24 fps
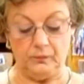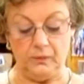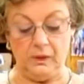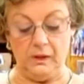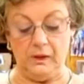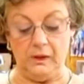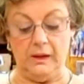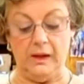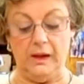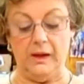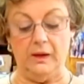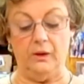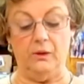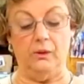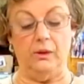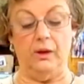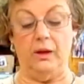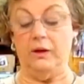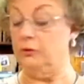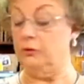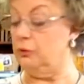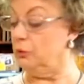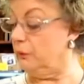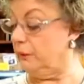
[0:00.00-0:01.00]
Now,
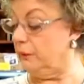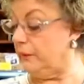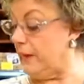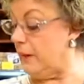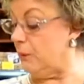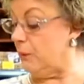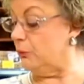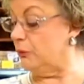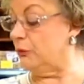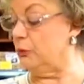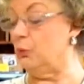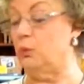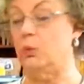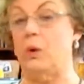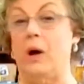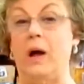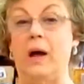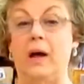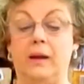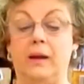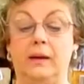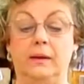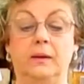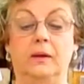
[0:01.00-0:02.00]
as that was a
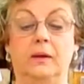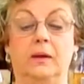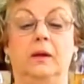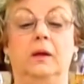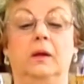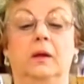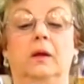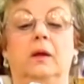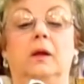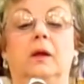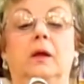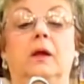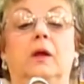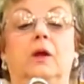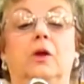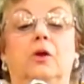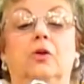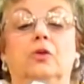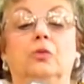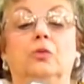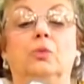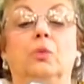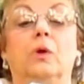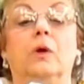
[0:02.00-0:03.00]
wide,
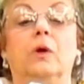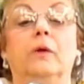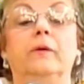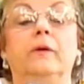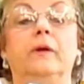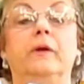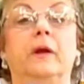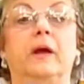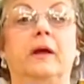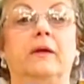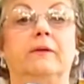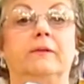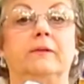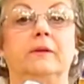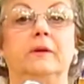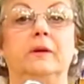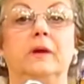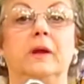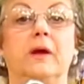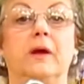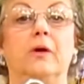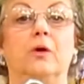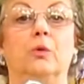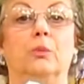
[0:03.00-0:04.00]
here's one that has a
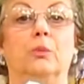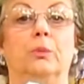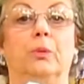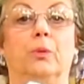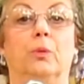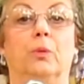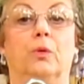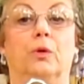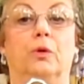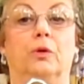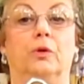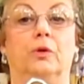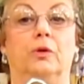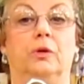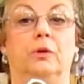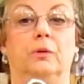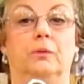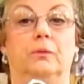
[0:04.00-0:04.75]
narrow port.